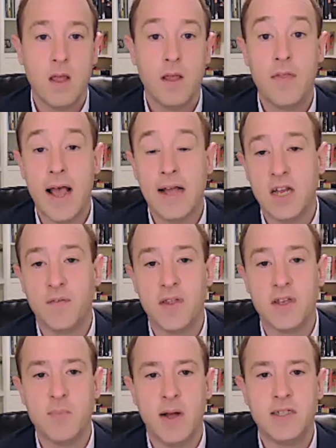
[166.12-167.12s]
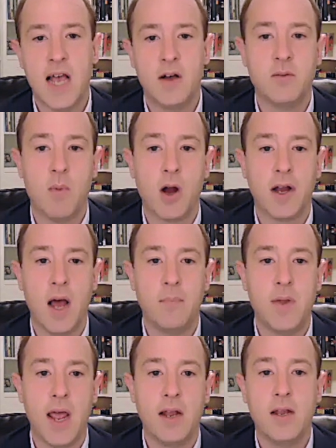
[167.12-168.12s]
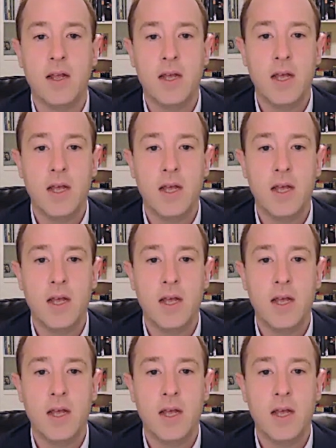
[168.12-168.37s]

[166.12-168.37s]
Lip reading: That's it for this month's housing market update.